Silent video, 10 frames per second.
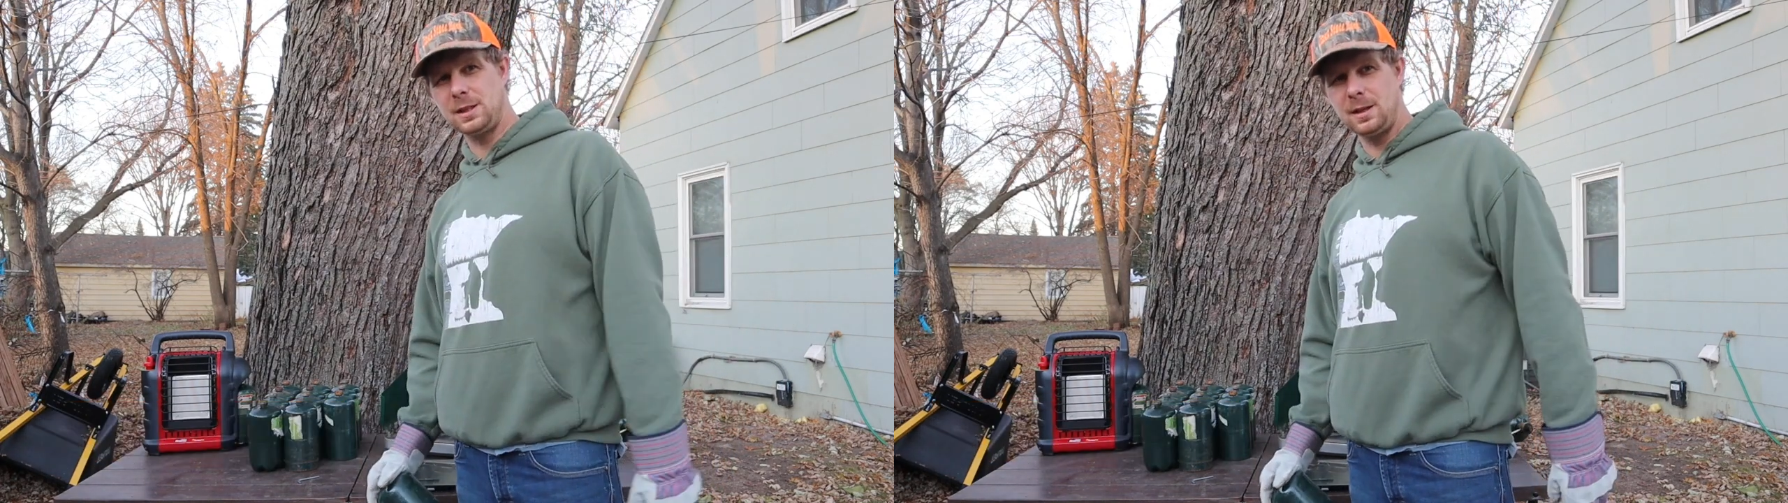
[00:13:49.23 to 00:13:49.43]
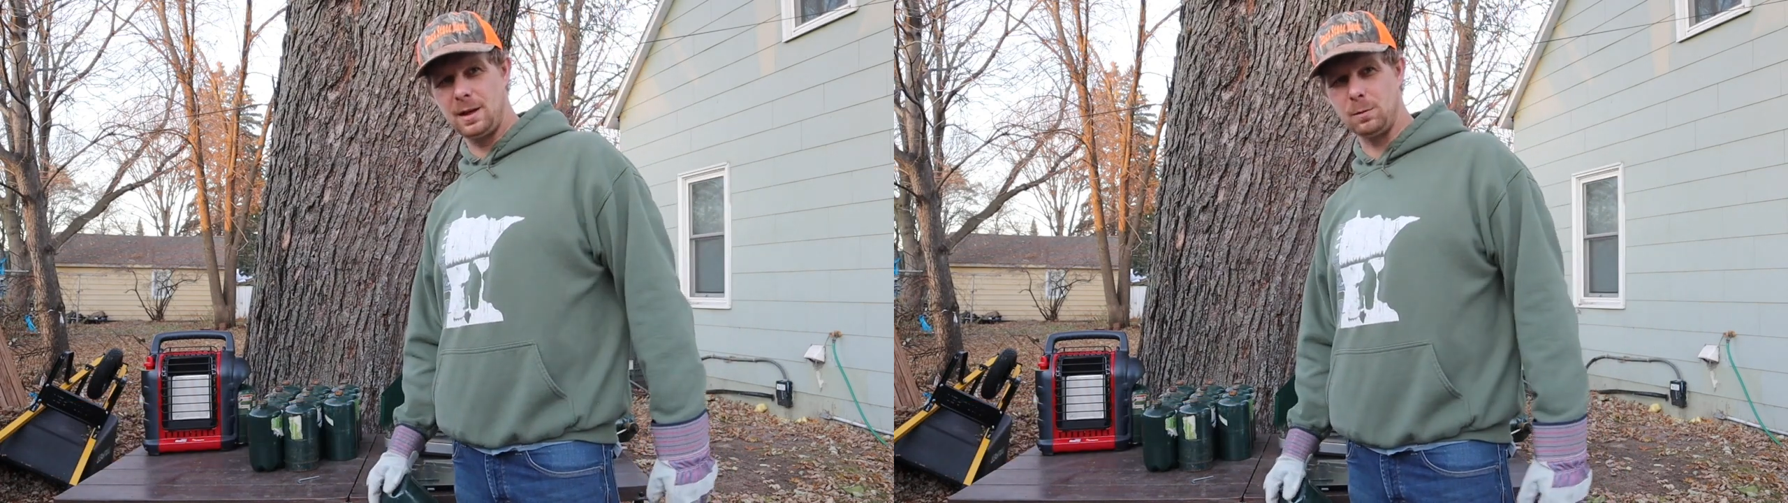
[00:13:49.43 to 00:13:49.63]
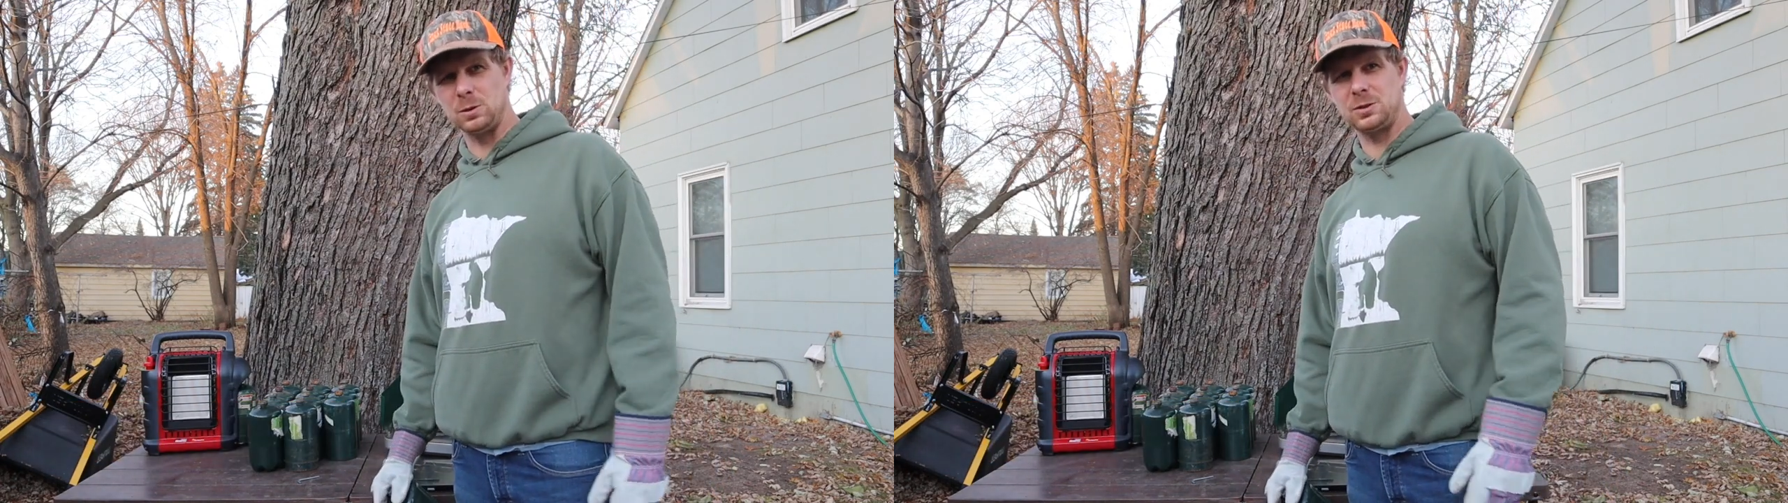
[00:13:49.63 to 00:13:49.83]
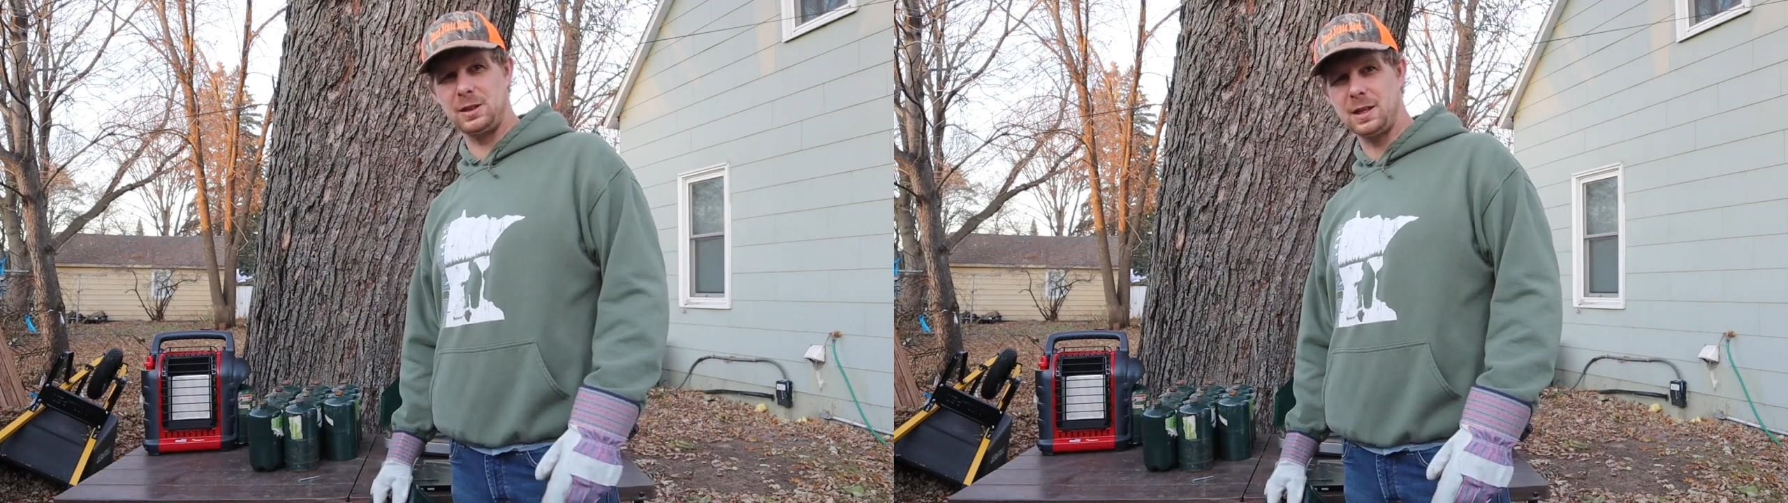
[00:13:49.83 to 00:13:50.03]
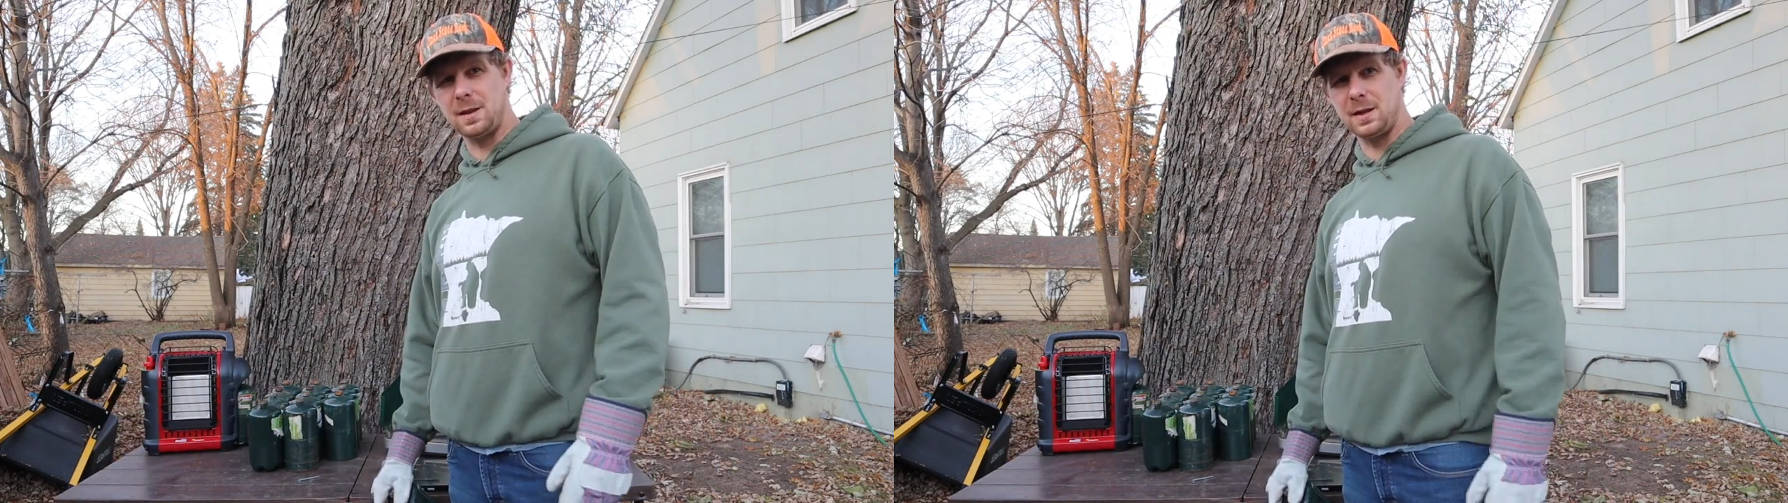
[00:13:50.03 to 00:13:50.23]
and we'll
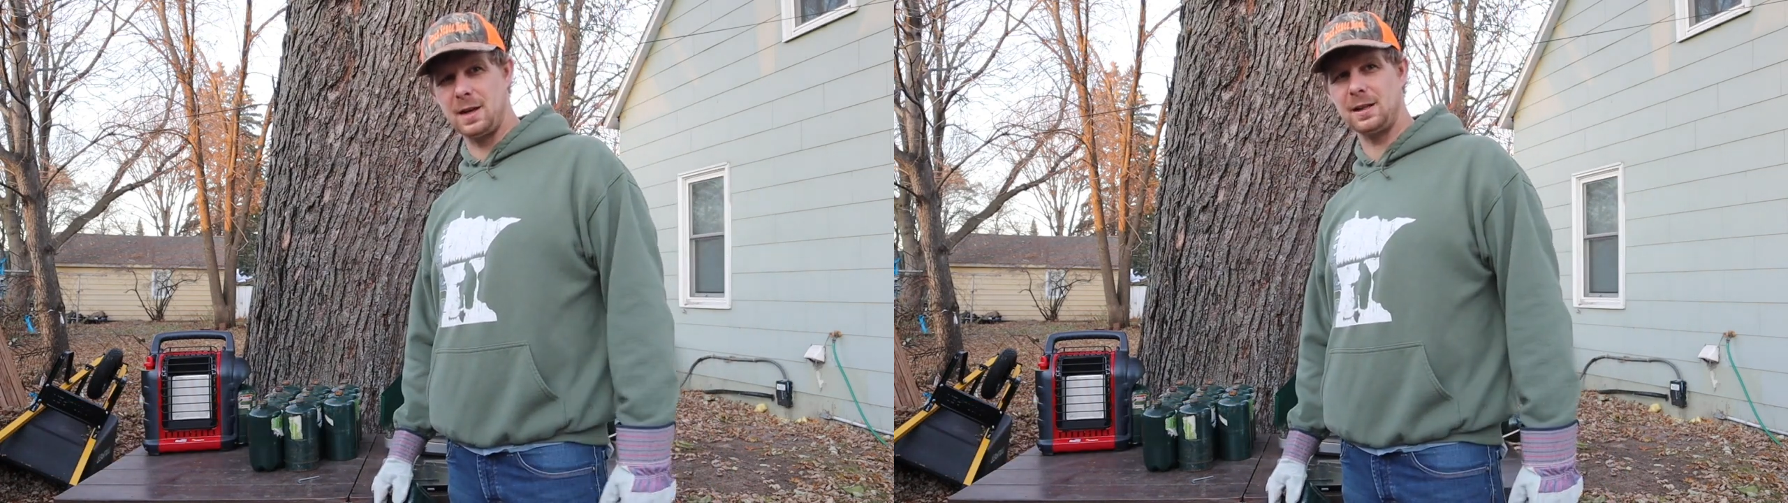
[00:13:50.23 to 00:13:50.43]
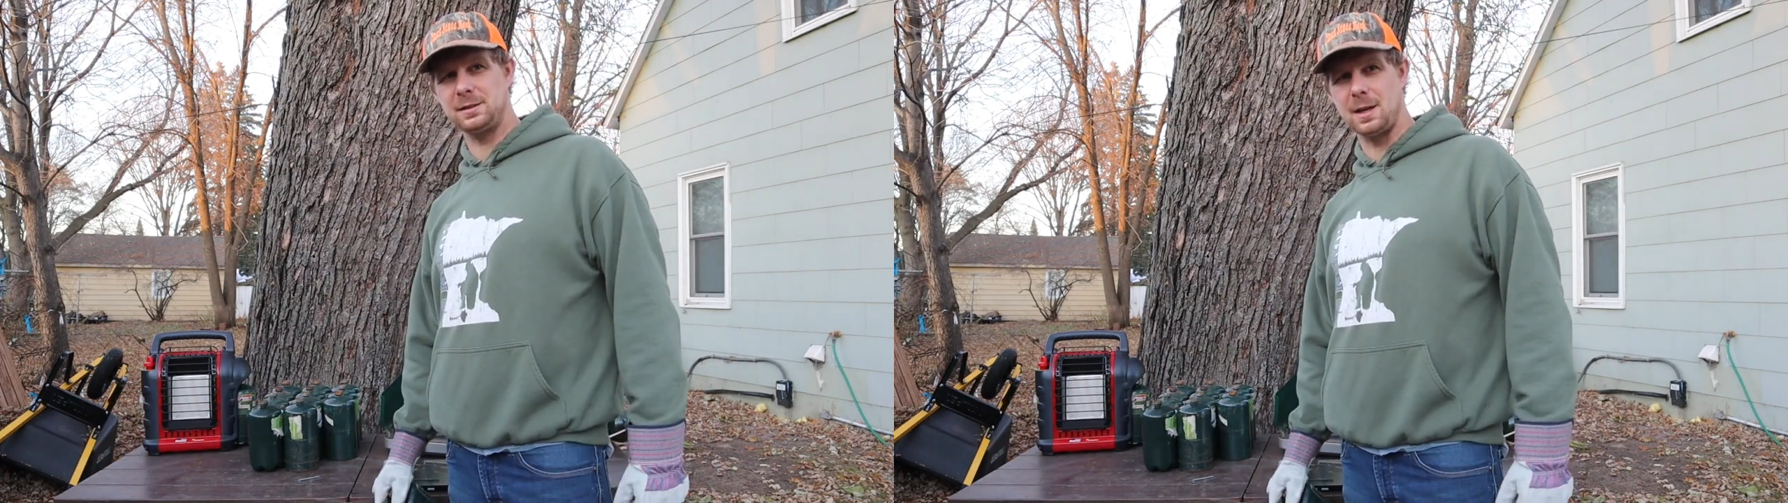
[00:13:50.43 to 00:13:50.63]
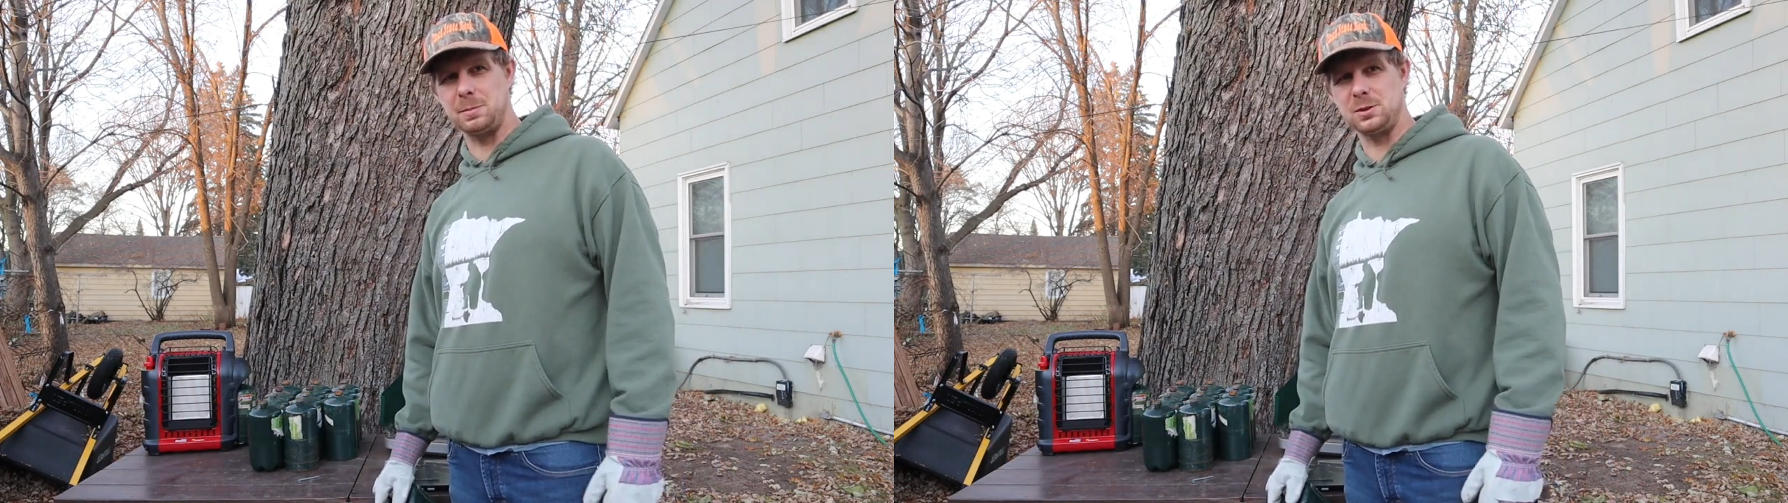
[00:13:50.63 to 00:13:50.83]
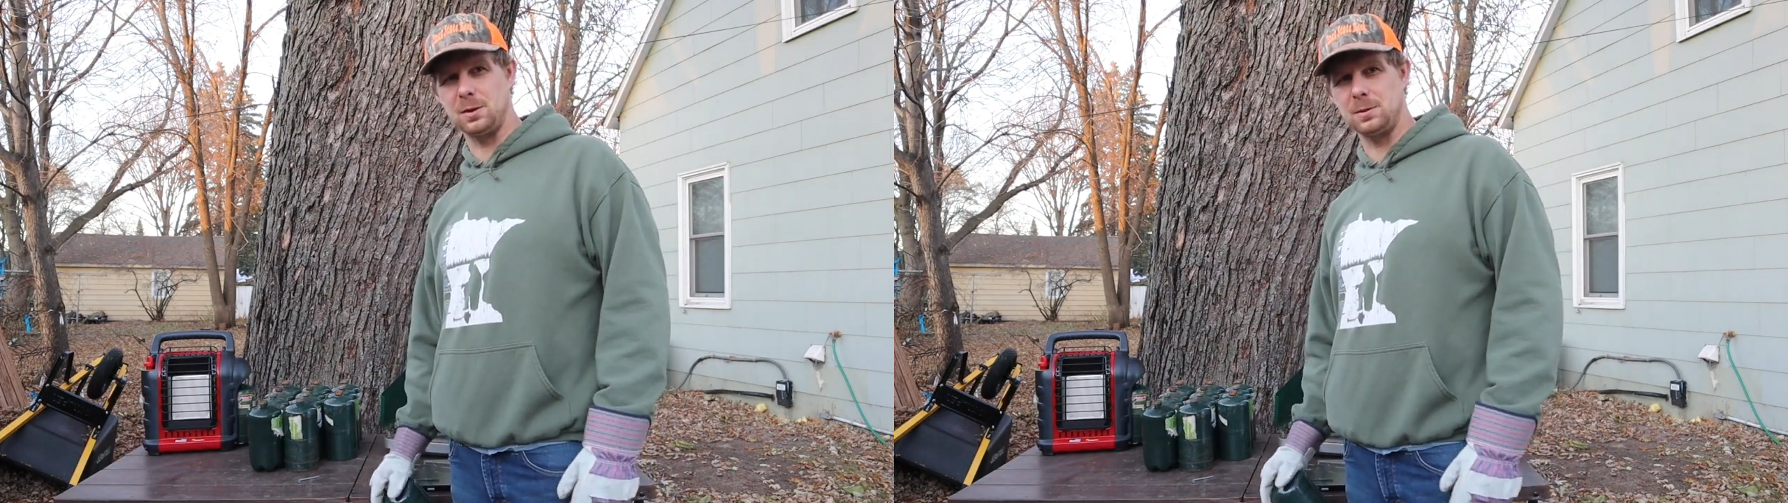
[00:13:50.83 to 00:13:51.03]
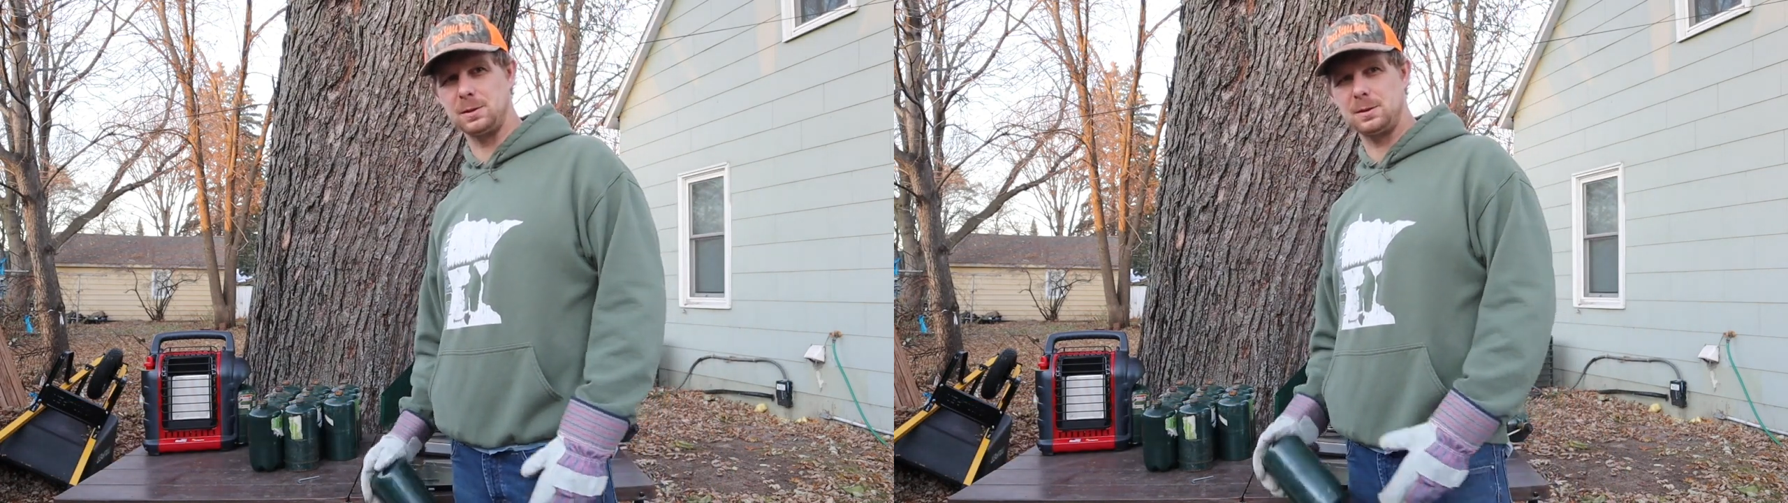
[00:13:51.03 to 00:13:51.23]
see you on the next
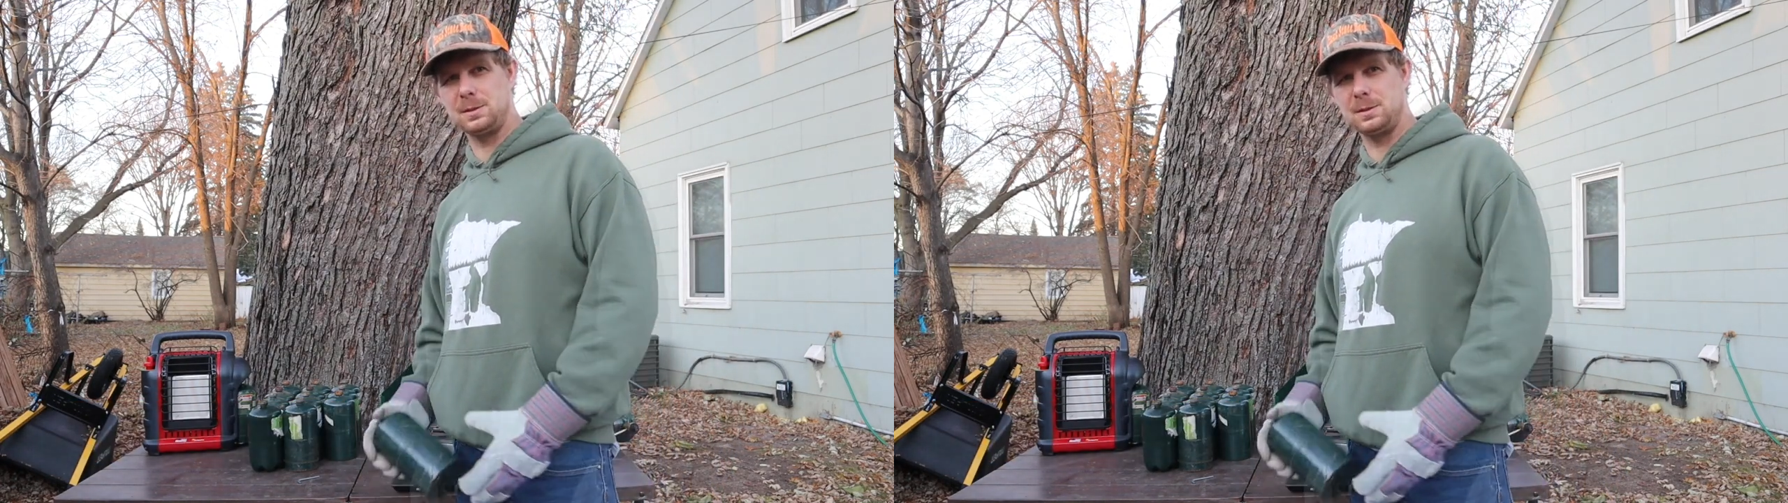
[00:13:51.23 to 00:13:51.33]
episode.